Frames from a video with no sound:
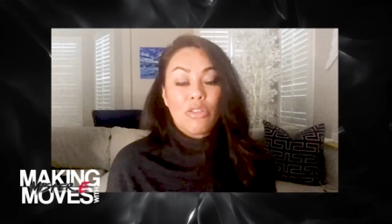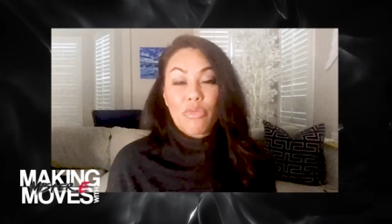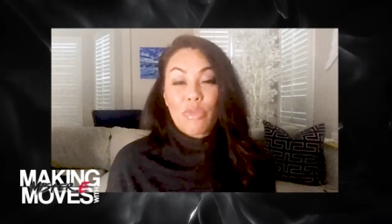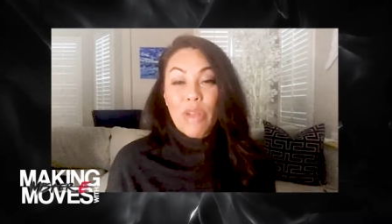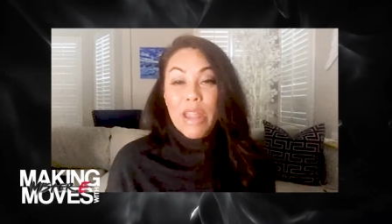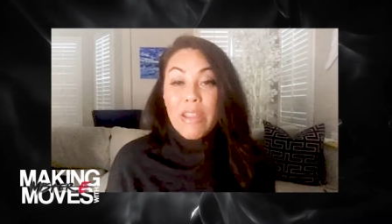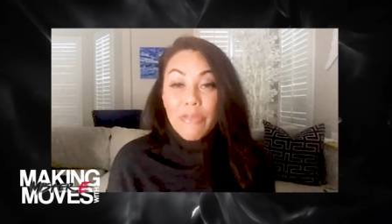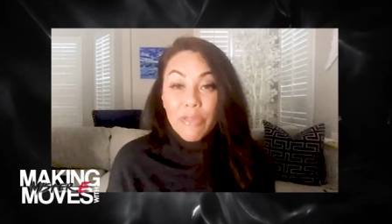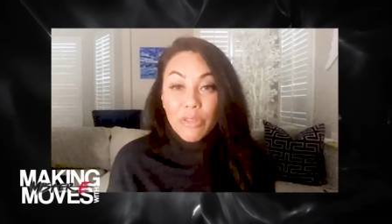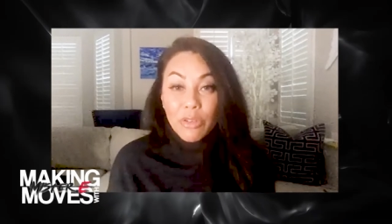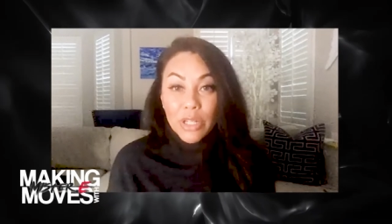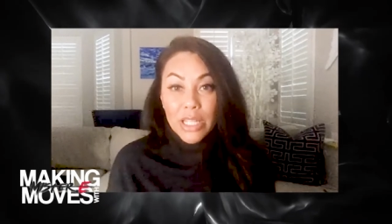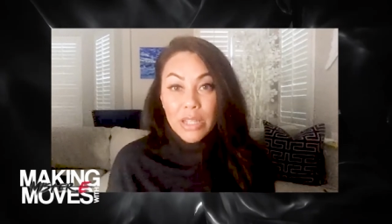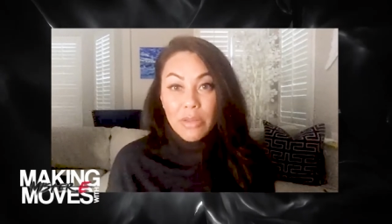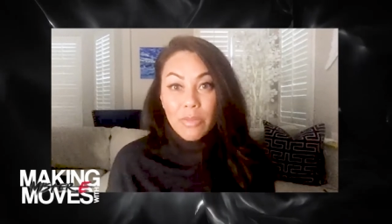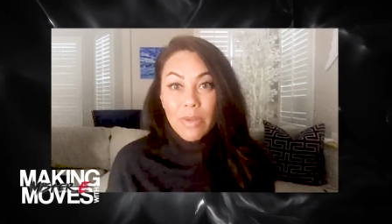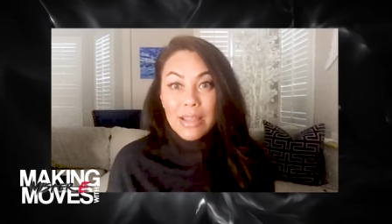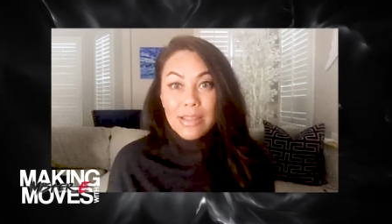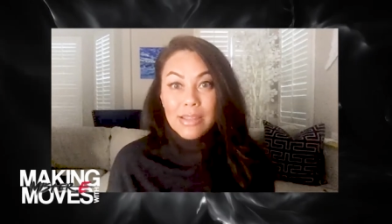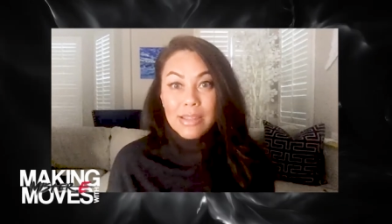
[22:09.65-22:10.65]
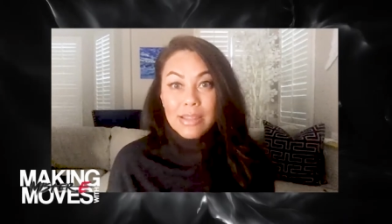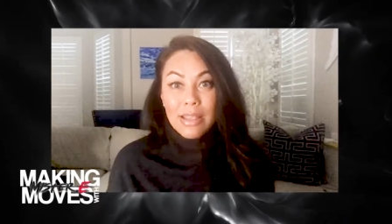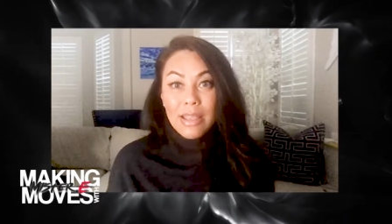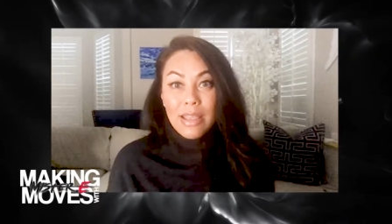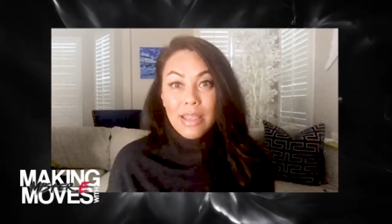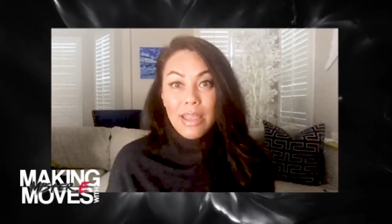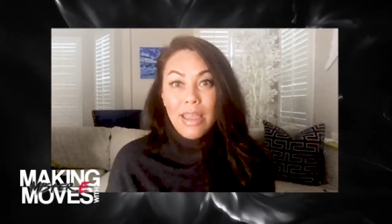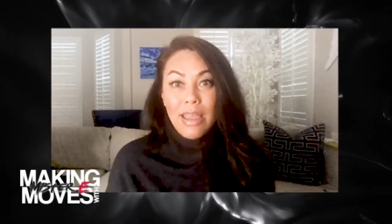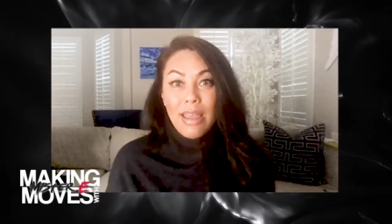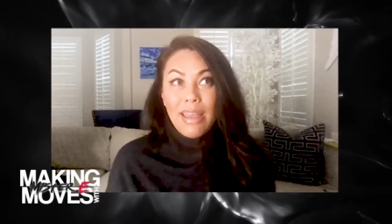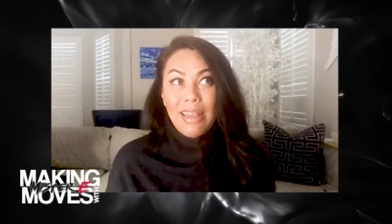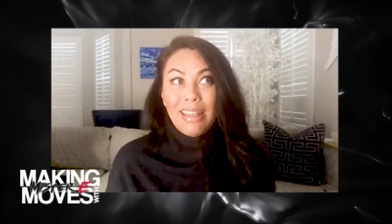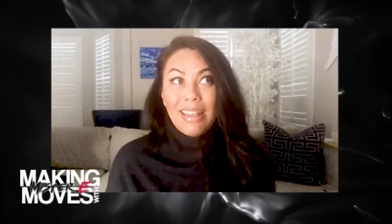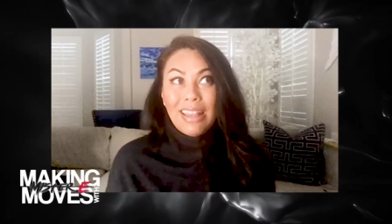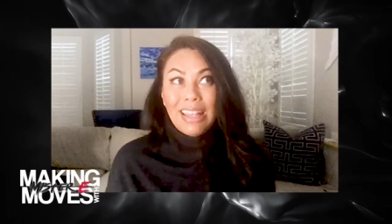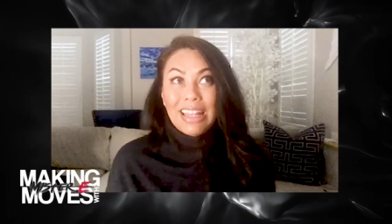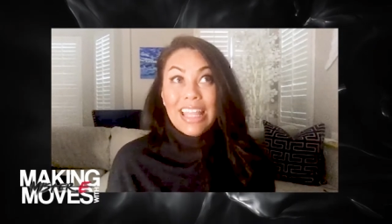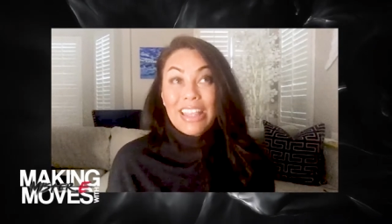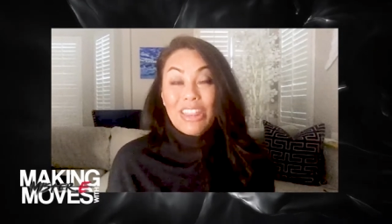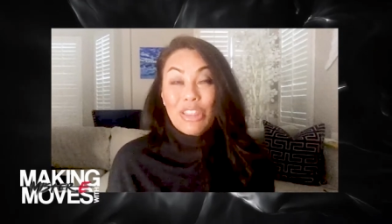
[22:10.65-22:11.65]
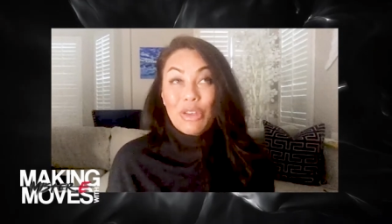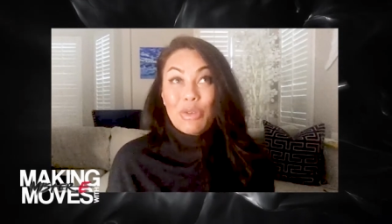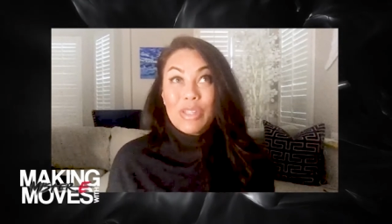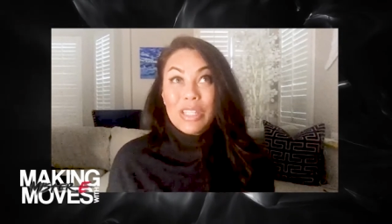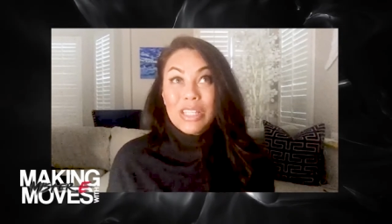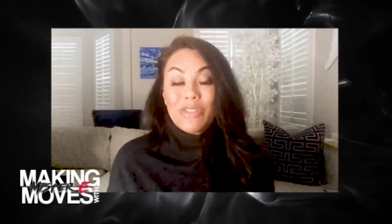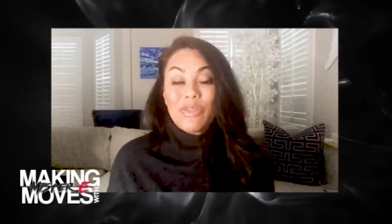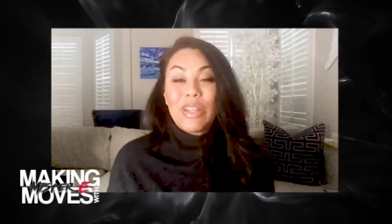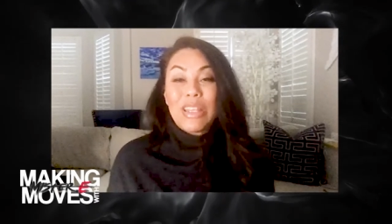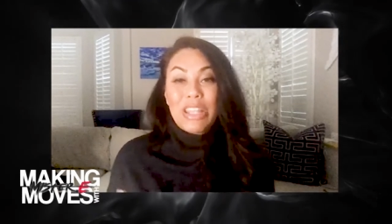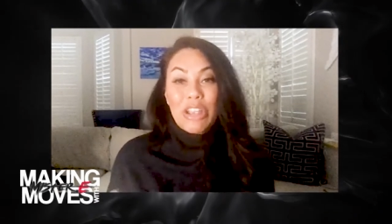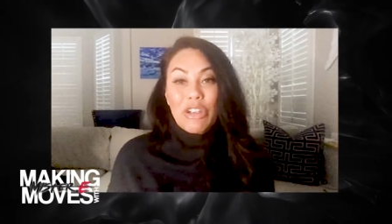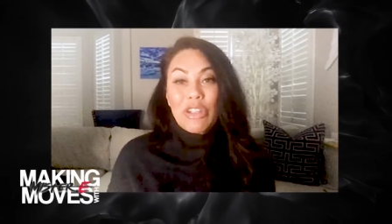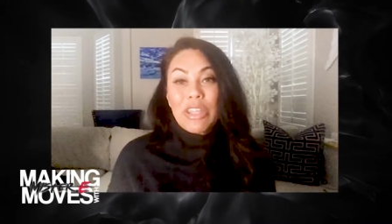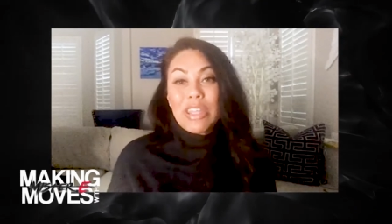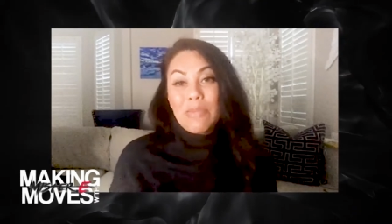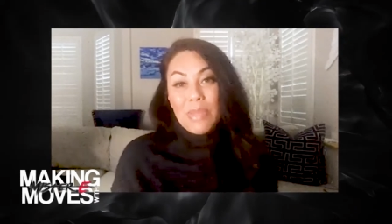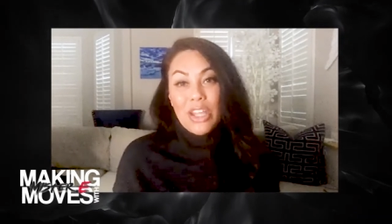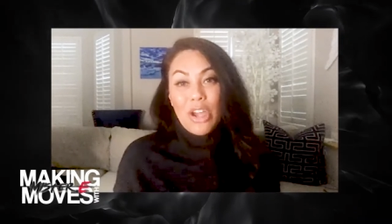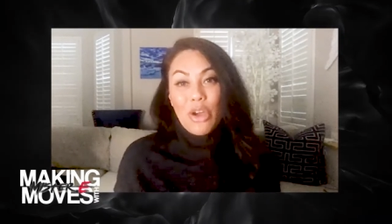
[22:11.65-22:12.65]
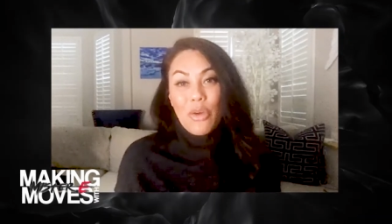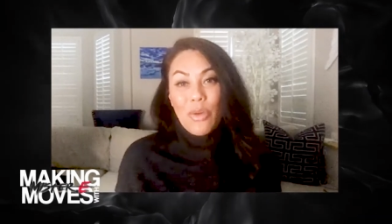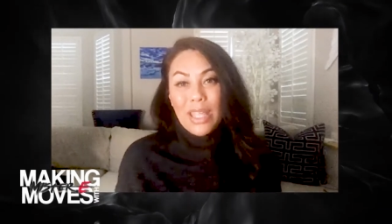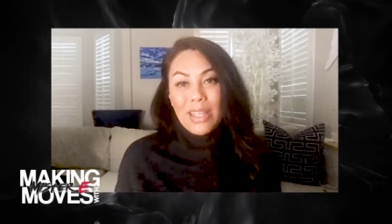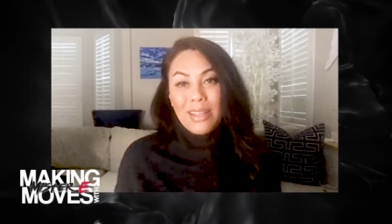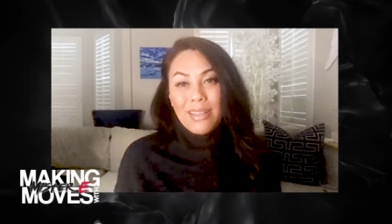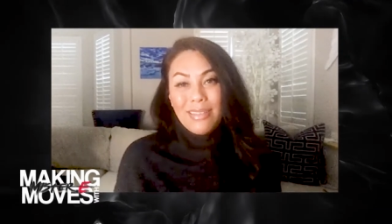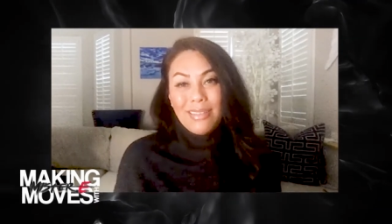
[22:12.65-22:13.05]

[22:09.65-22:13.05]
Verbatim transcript: grateful he was, like, those things right there keep me going.